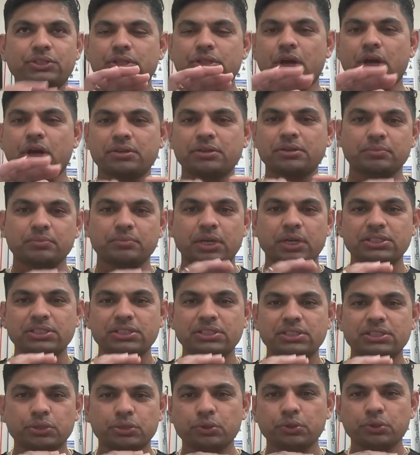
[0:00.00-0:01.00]
not much
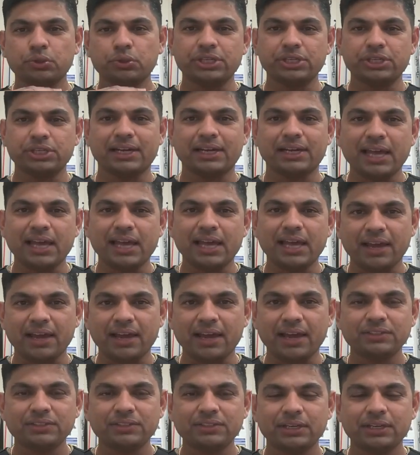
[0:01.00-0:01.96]
cushion left,